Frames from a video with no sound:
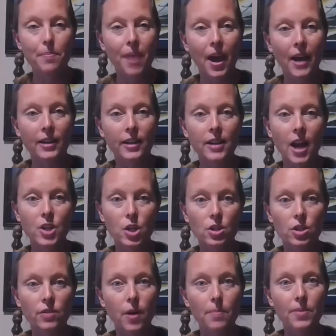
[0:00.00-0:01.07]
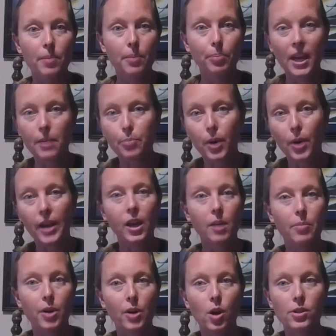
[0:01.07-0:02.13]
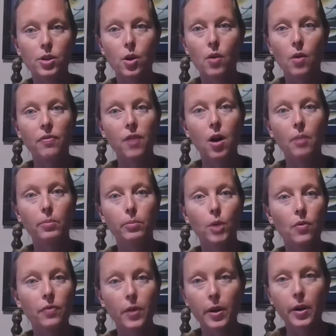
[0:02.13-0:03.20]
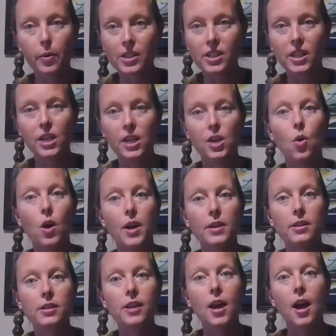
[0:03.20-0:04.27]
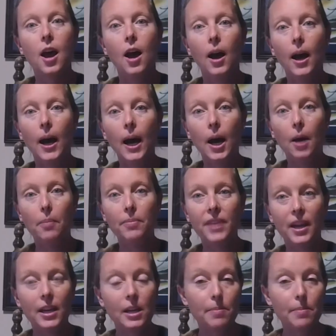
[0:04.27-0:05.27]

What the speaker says: impact, not just from the blade breaking, but also from low frequency noise that